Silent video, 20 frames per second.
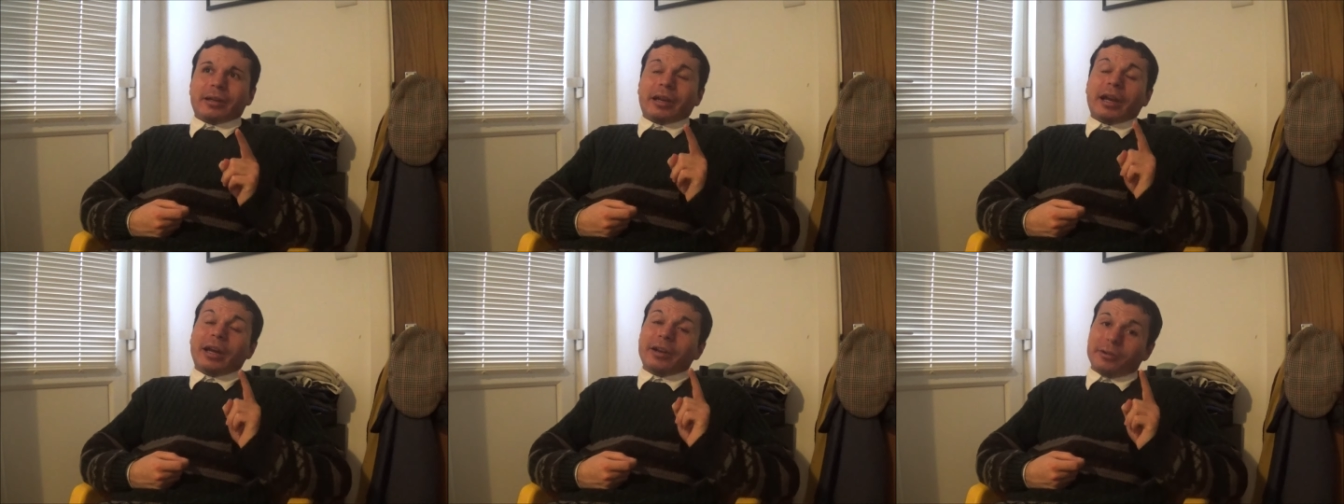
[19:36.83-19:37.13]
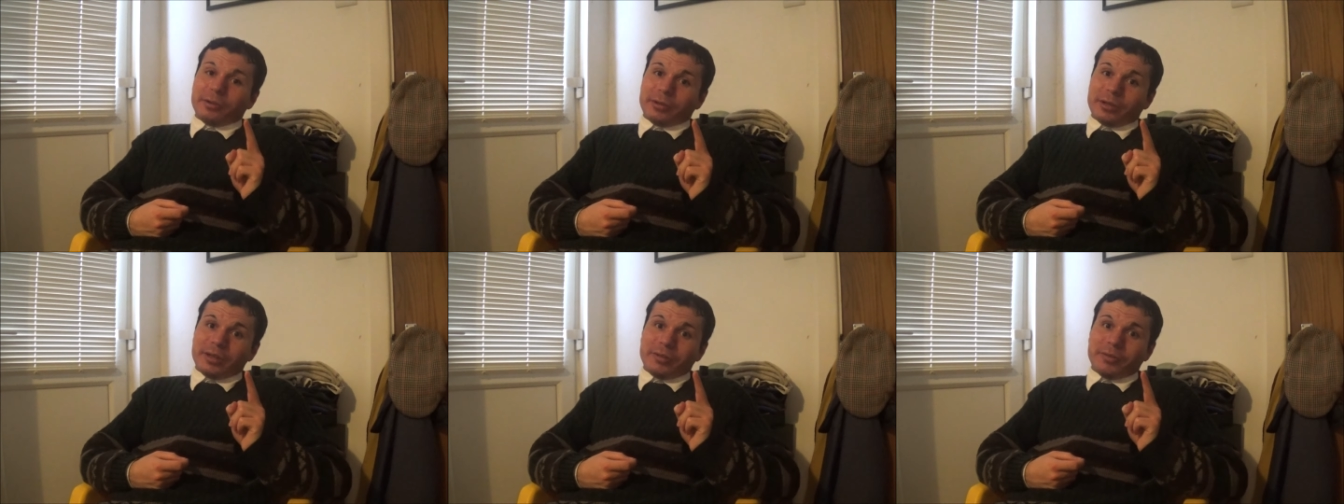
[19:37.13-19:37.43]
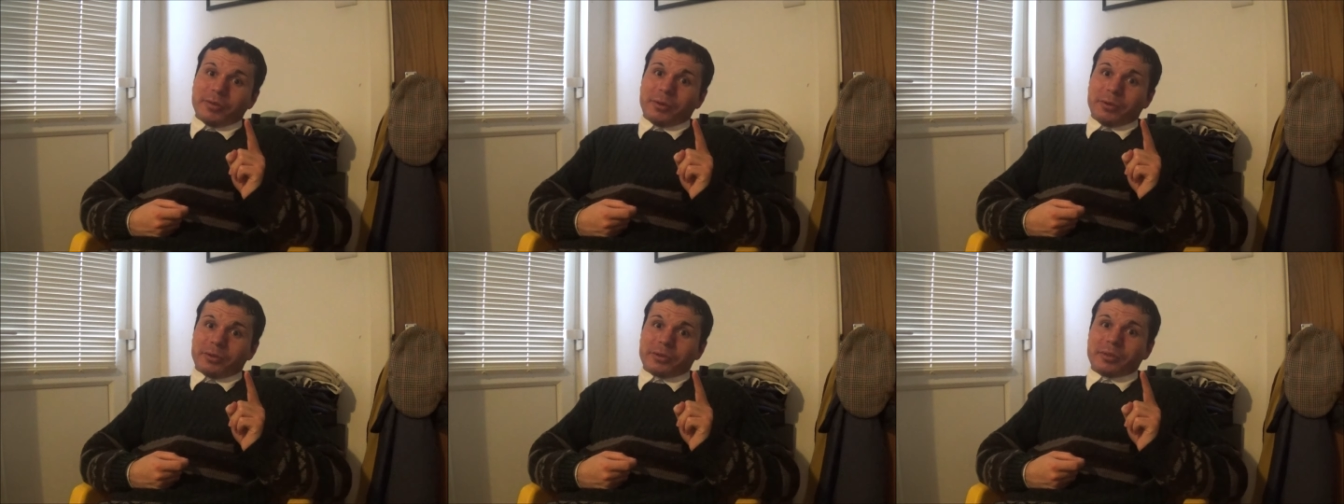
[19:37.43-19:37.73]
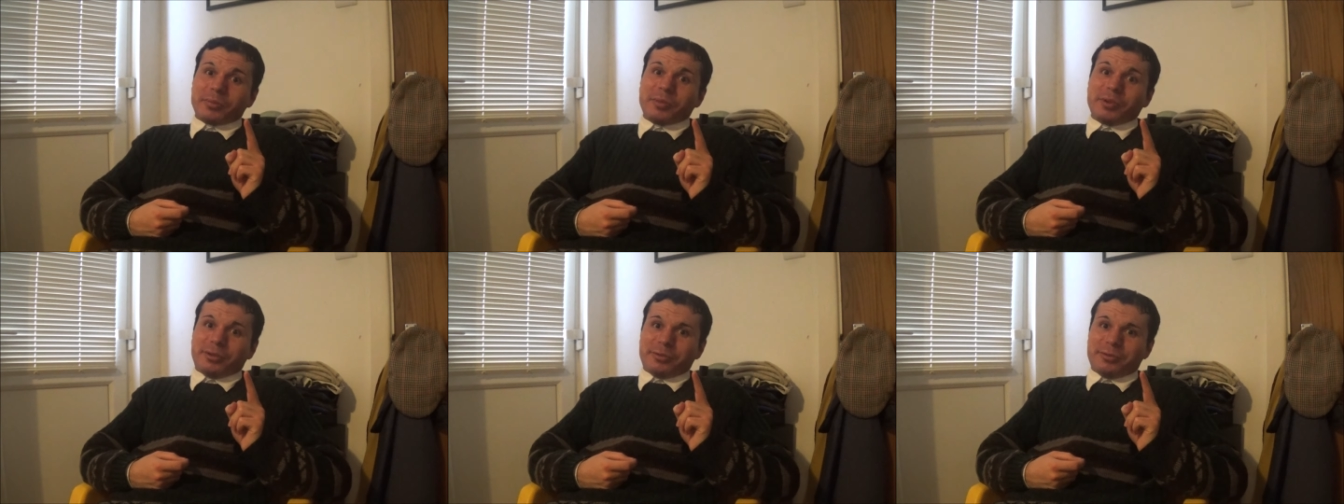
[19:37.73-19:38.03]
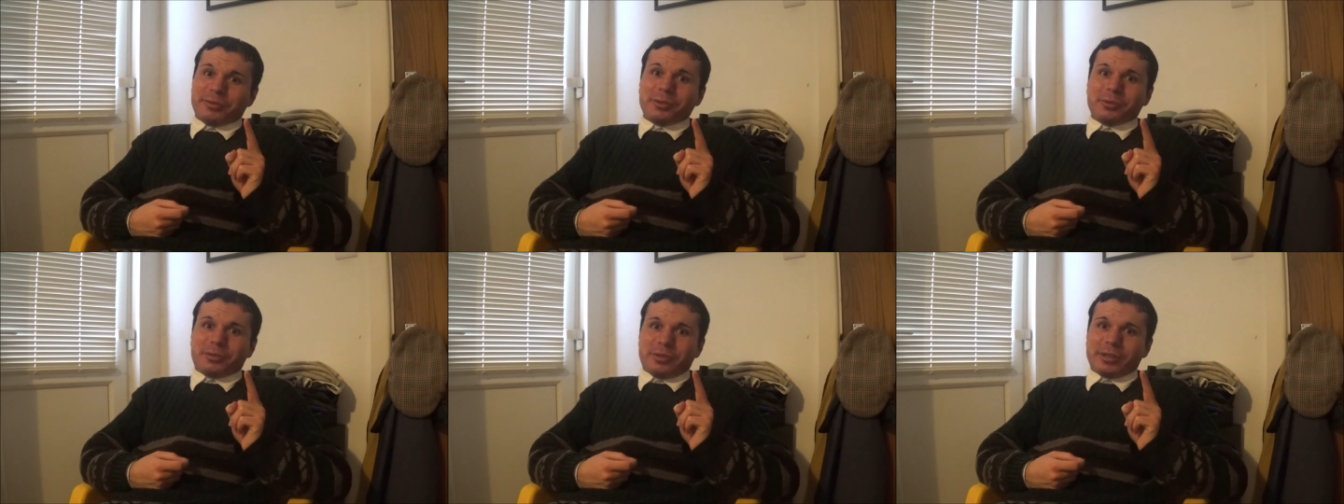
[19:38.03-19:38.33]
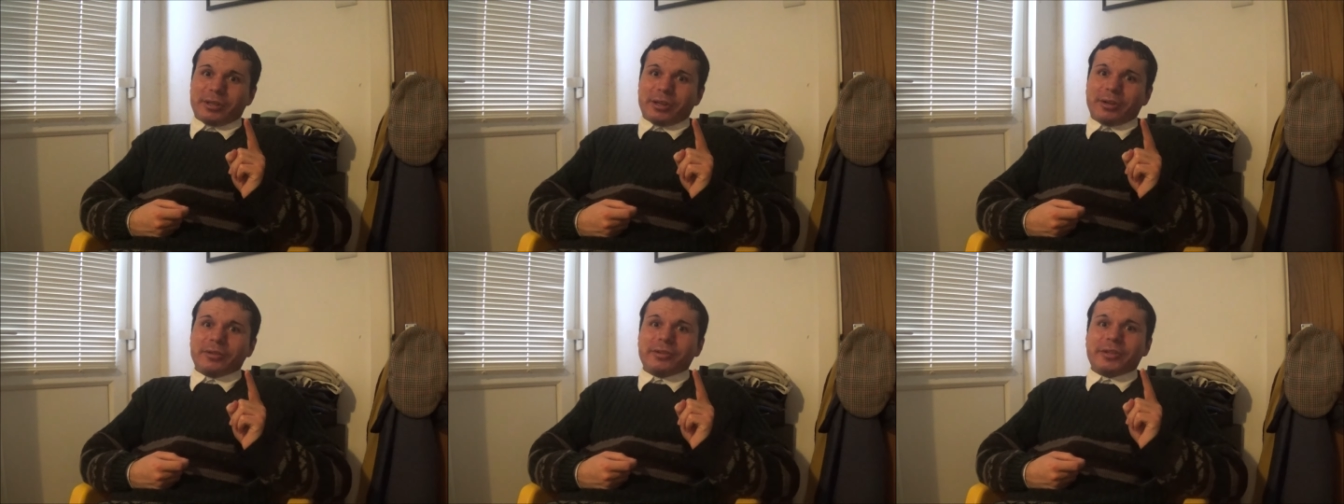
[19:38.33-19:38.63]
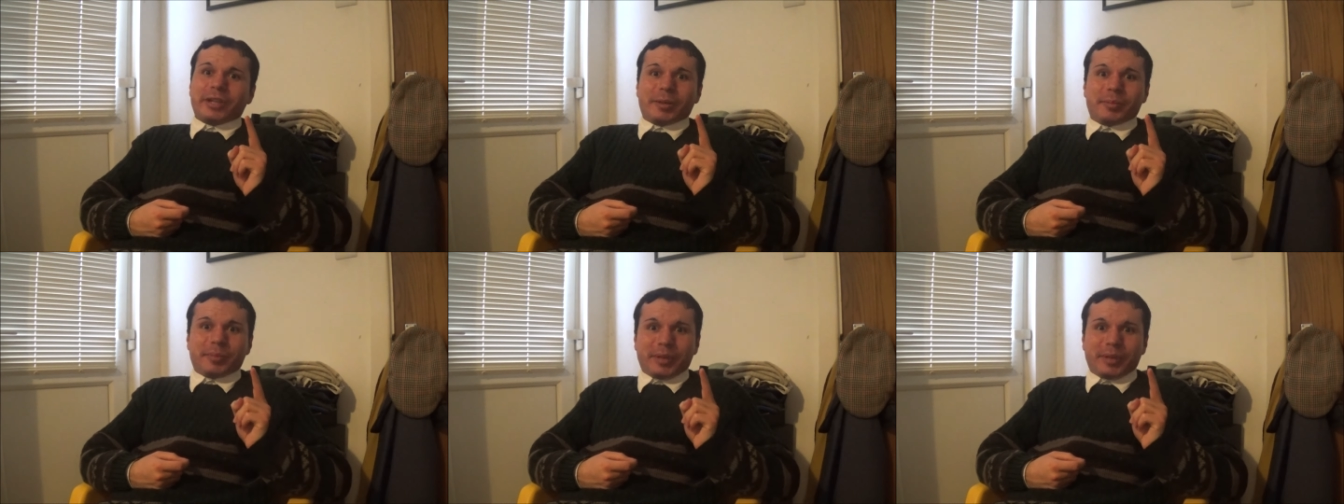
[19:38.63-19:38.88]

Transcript: And looking forward to more future content,